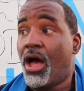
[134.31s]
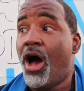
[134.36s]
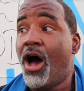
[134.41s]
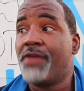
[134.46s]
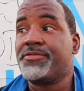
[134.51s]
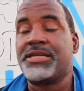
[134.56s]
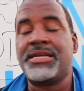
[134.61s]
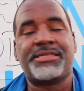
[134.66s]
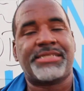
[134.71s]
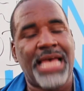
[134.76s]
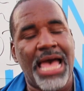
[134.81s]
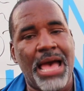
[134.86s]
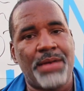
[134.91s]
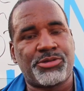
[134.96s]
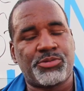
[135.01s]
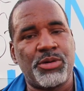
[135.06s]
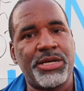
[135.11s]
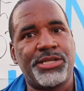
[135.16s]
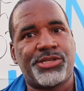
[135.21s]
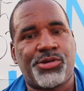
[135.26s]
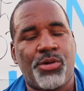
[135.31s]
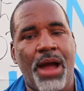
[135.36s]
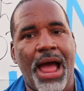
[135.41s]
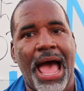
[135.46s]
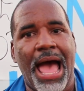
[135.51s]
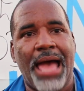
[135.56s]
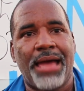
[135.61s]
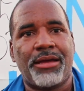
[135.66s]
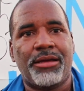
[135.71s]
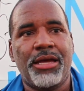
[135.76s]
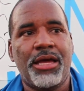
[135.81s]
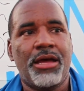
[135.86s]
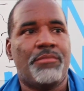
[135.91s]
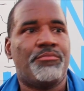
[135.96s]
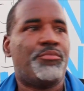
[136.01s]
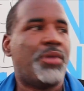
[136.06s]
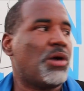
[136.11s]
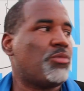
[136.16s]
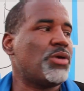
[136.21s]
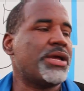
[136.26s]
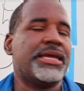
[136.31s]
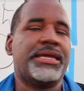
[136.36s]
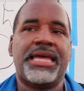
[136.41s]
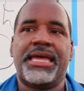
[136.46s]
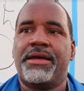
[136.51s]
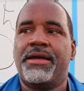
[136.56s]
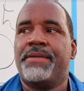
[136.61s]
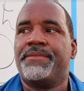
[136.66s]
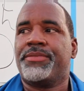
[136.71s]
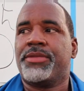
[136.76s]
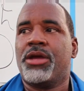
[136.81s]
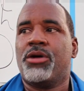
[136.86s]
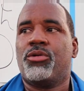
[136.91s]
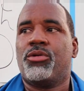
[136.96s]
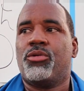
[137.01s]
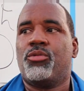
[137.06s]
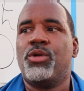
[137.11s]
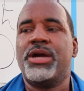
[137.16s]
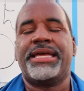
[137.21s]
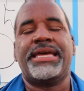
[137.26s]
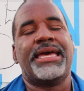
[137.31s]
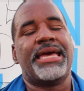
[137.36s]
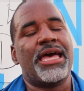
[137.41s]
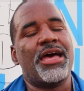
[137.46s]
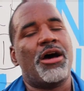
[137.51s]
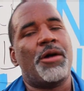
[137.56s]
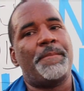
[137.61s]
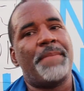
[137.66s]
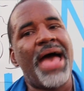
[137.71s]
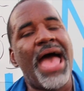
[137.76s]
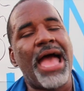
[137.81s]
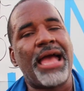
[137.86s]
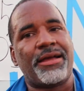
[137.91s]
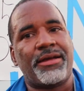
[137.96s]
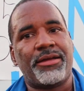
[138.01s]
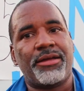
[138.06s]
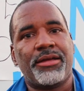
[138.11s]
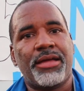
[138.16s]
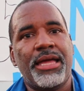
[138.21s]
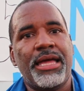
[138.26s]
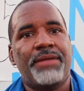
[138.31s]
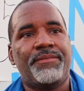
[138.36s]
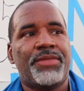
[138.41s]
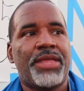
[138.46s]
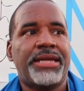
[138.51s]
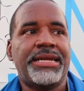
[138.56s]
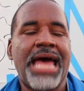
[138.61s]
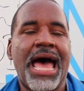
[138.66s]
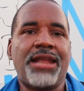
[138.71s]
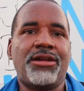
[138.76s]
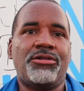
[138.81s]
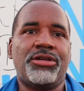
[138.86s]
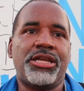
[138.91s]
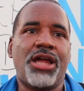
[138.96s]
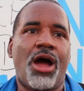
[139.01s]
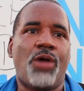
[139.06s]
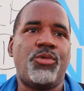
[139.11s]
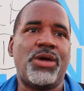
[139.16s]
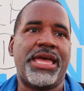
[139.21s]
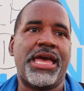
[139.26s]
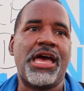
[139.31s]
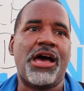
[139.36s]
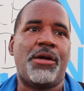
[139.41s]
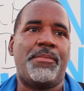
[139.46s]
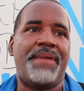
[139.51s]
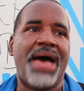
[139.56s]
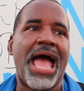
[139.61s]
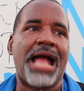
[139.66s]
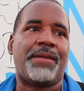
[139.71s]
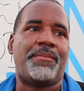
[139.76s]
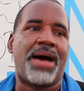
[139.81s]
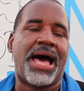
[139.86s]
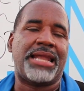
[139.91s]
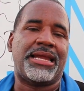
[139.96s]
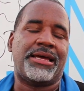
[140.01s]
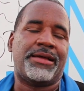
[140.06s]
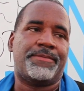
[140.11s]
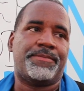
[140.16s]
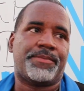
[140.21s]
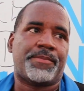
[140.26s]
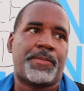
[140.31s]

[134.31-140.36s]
oftentimes we try, but we get held back. Not only are we held back by the